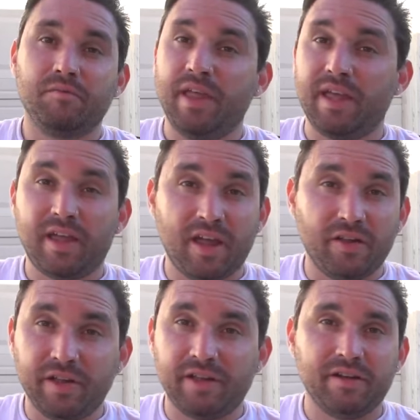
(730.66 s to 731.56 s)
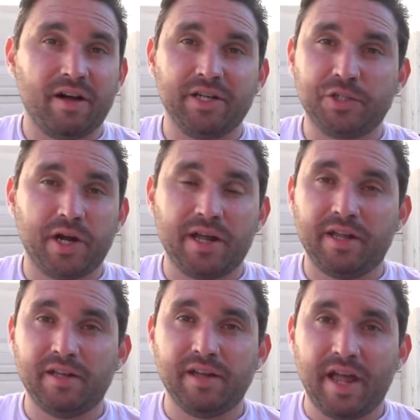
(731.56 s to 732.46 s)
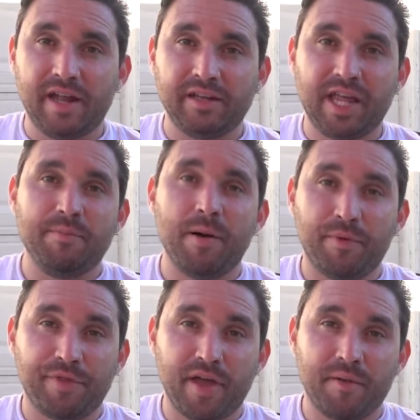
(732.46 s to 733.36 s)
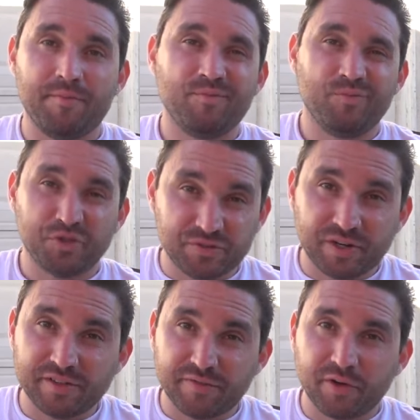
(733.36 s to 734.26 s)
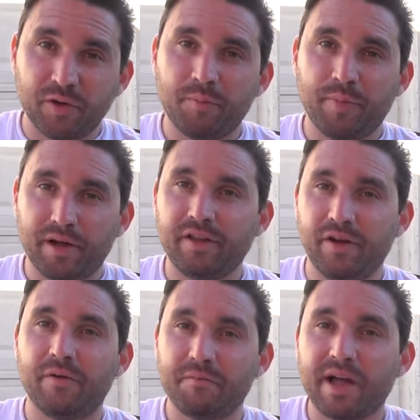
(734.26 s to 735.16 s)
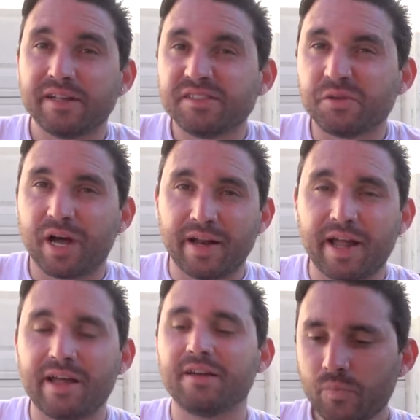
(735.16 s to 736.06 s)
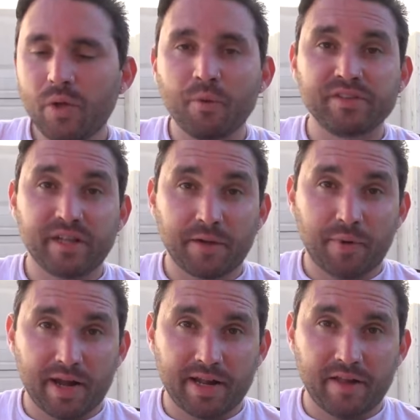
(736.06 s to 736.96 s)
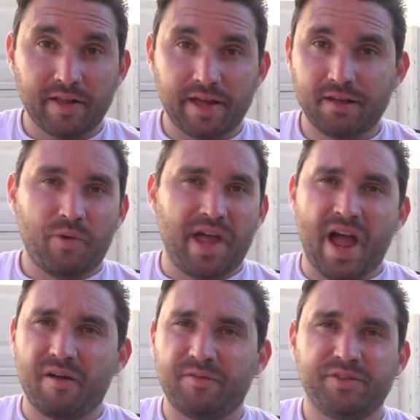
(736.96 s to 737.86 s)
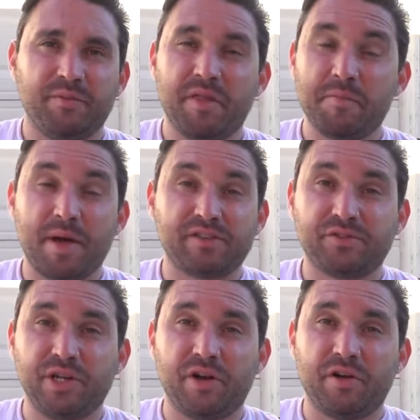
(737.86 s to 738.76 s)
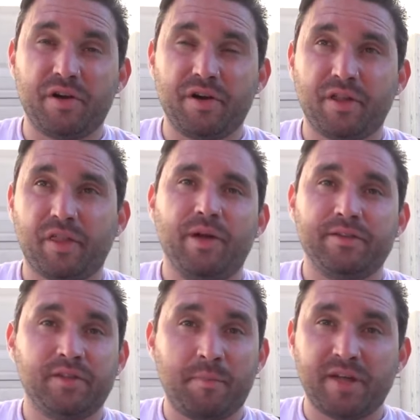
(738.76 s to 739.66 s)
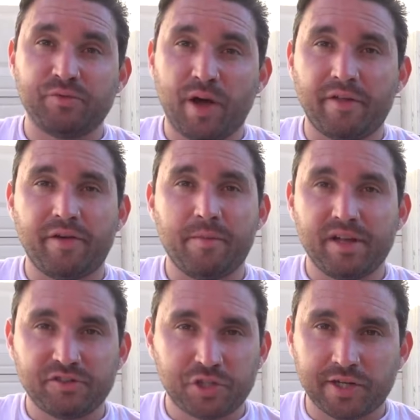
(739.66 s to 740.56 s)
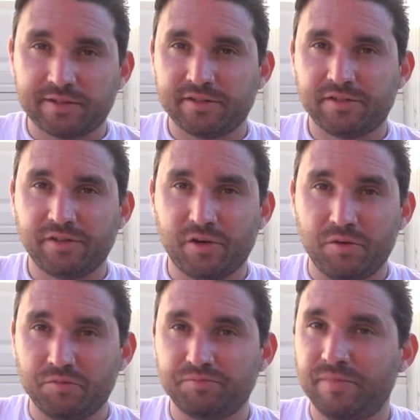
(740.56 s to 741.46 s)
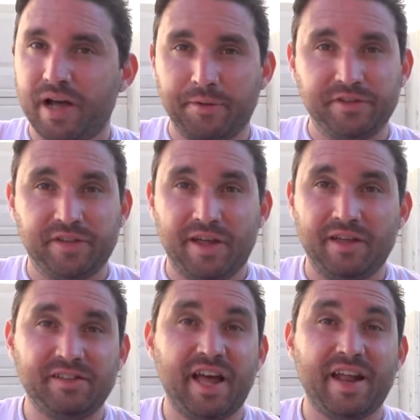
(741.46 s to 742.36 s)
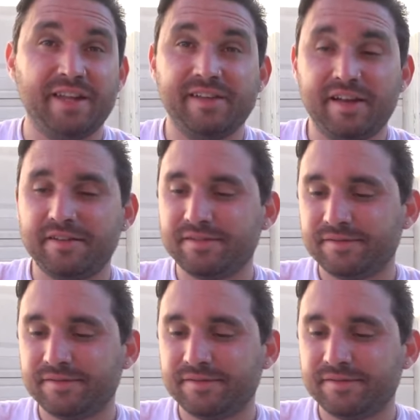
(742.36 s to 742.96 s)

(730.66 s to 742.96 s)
They kill it. I try and keep up with them, which is very difficult, but you know, I can still kind of hang. What is it like riding in LA? We have some of the best street on earth. We have the best weather, the best chicks. So I would say a 10 out of 10.